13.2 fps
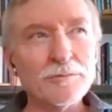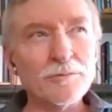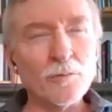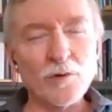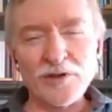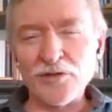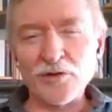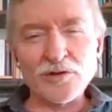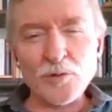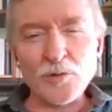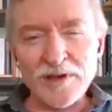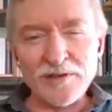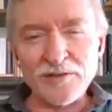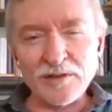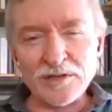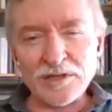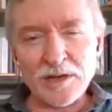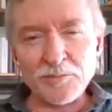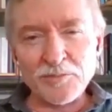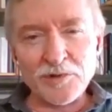once or twice in the
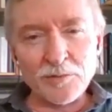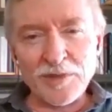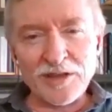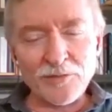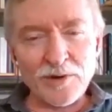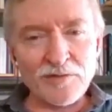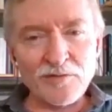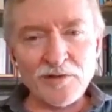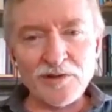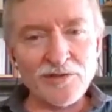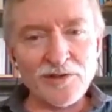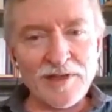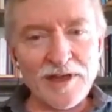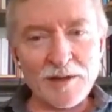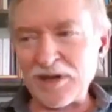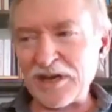chapter, makes reference to that,